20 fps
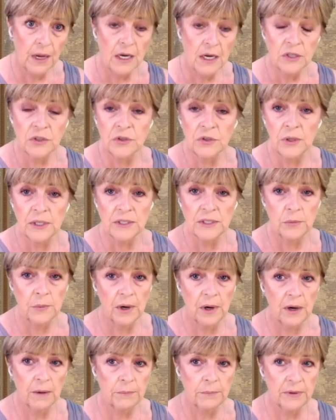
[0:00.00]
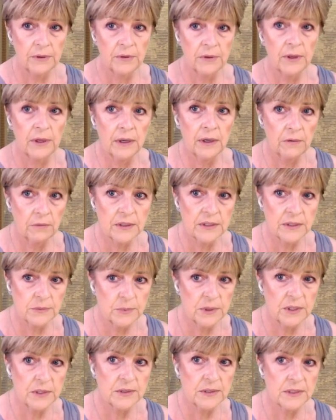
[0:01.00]
Straight away, I'd be thinking this
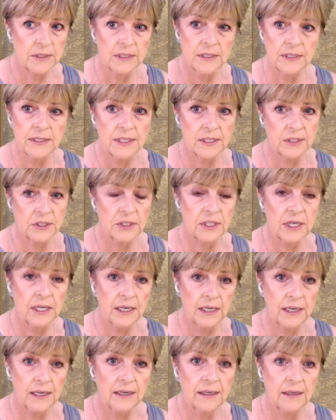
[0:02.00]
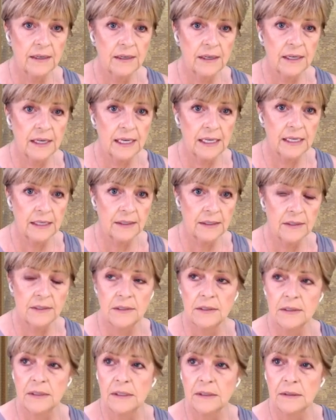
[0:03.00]
person's actually
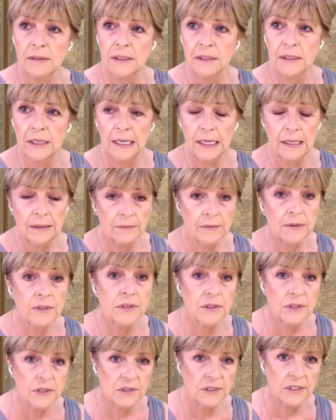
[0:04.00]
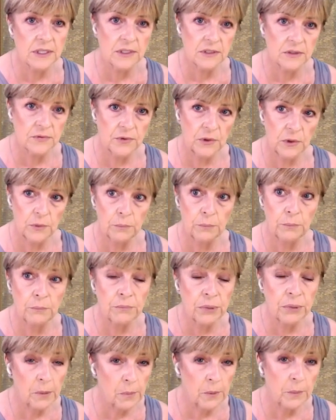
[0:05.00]
successful,
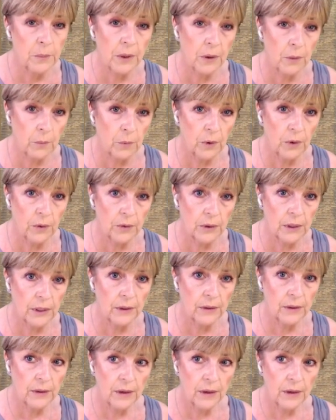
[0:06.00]
probably at work.